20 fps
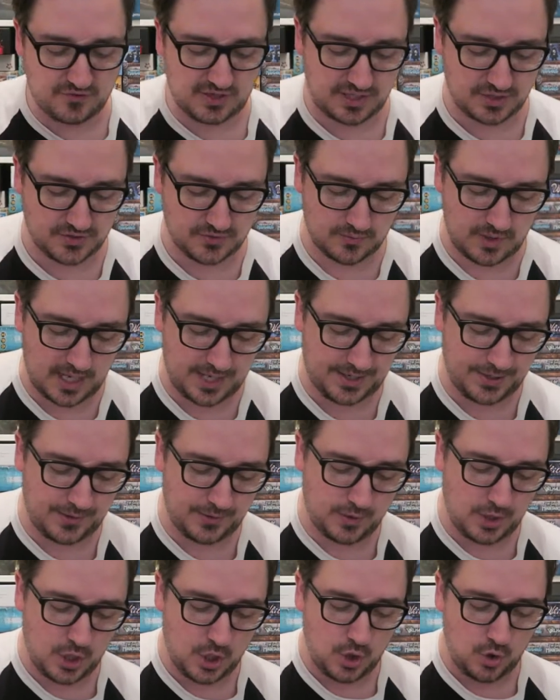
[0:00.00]
for El
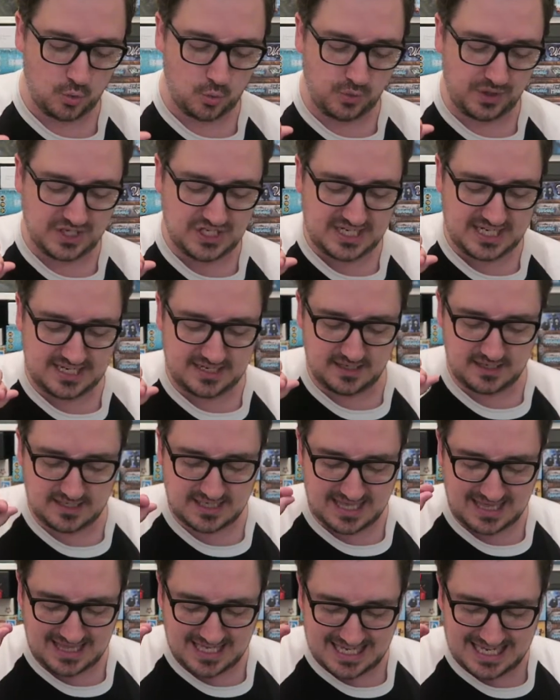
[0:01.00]
Dorado, which
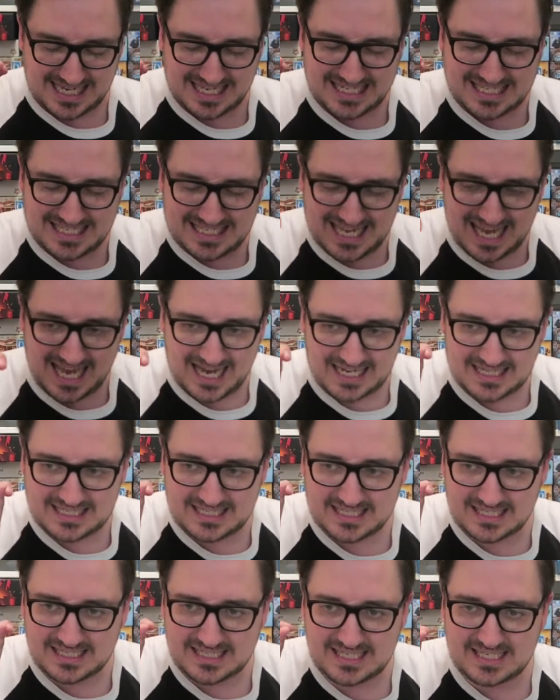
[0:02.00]
is the
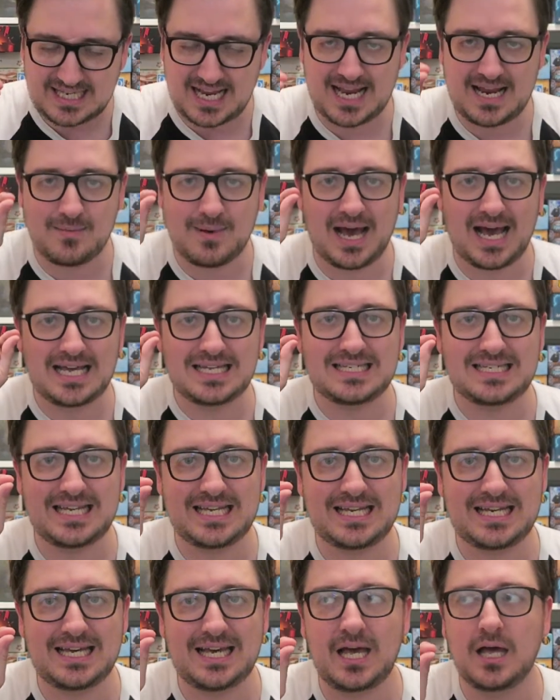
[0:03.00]
exact same
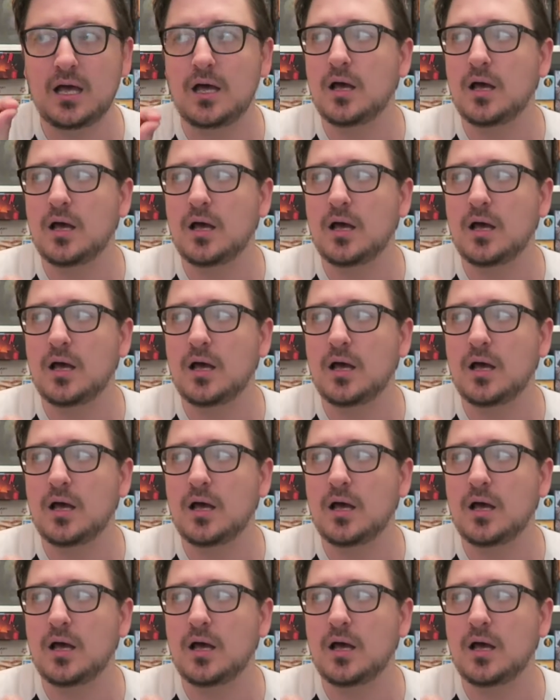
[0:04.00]
idea,